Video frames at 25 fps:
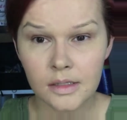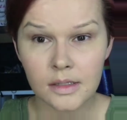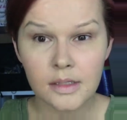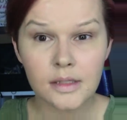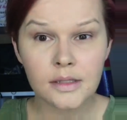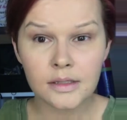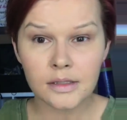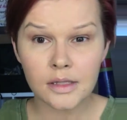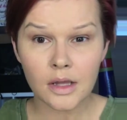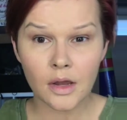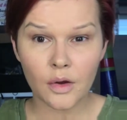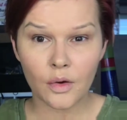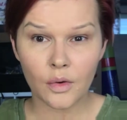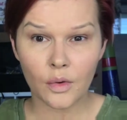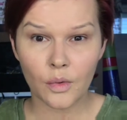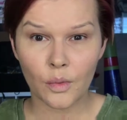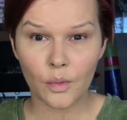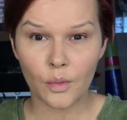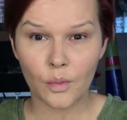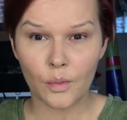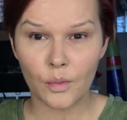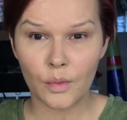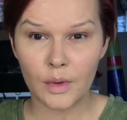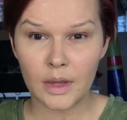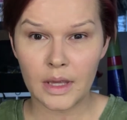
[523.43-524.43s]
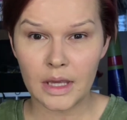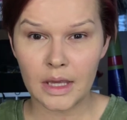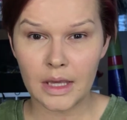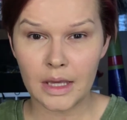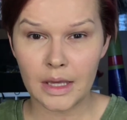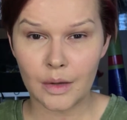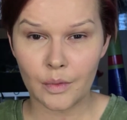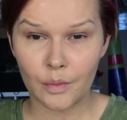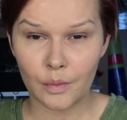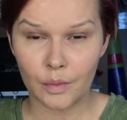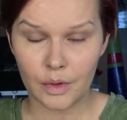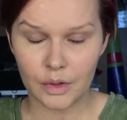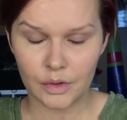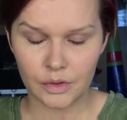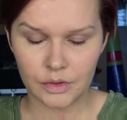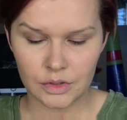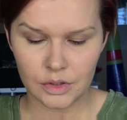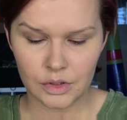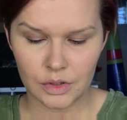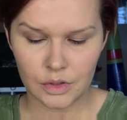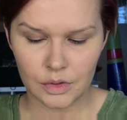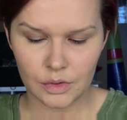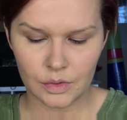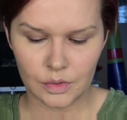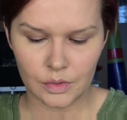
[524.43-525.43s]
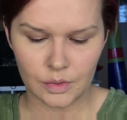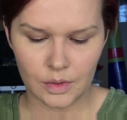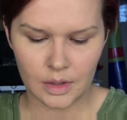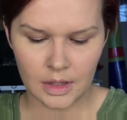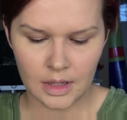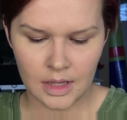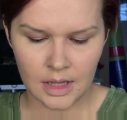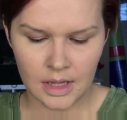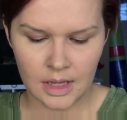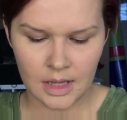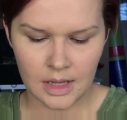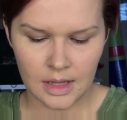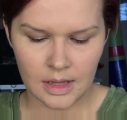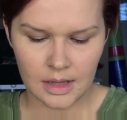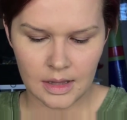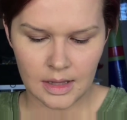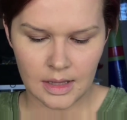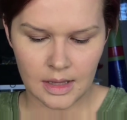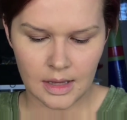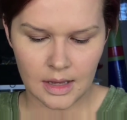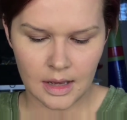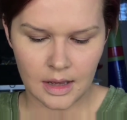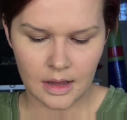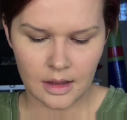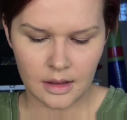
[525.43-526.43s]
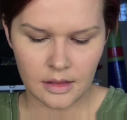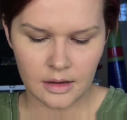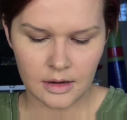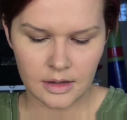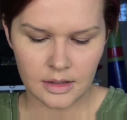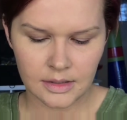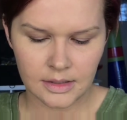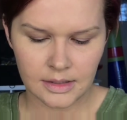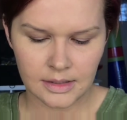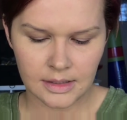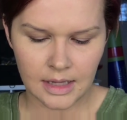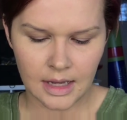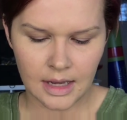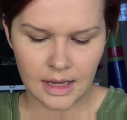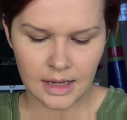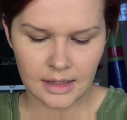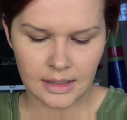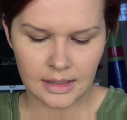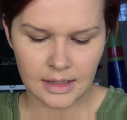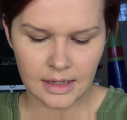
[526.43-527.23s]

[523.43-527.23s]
So we will do the other side